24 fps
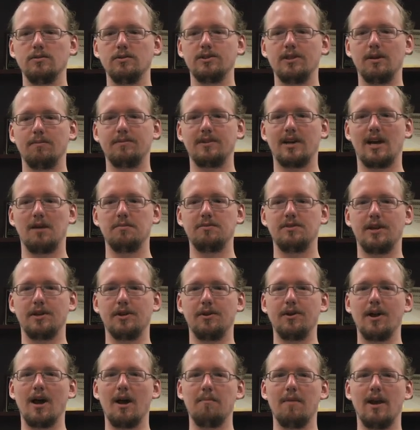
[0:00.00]
sometimes that
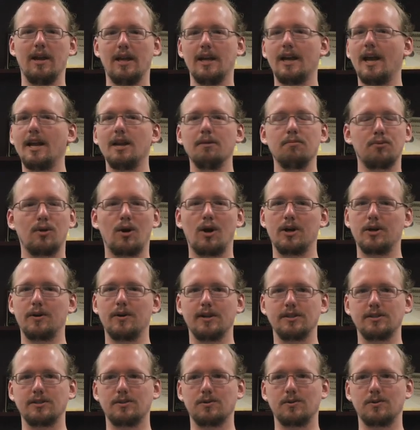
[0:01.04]
you're not making any progress